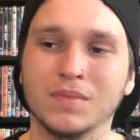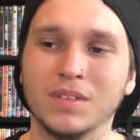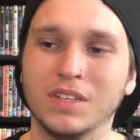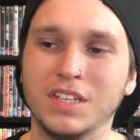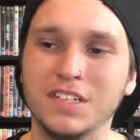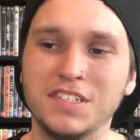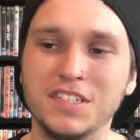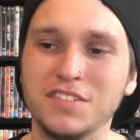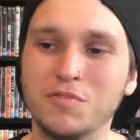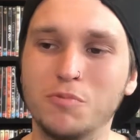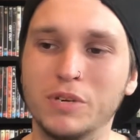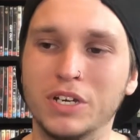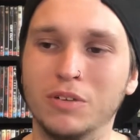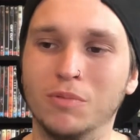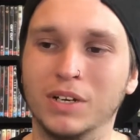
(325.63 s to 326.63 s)
This is a
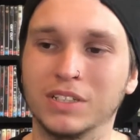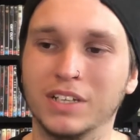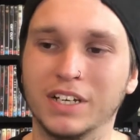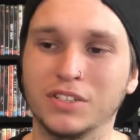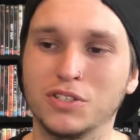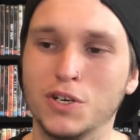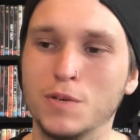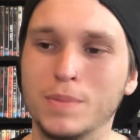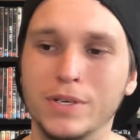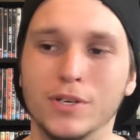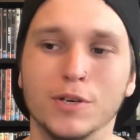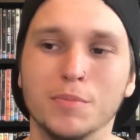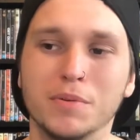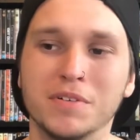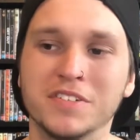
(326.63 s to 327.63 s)
weird one. Like, Tobe
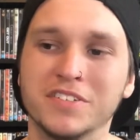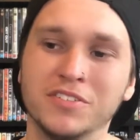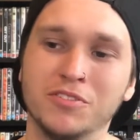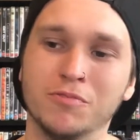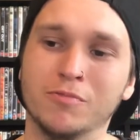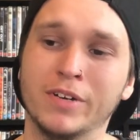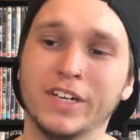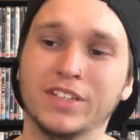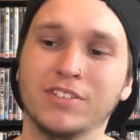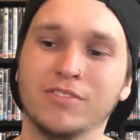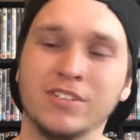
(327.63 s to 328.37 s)
Hopper as a director,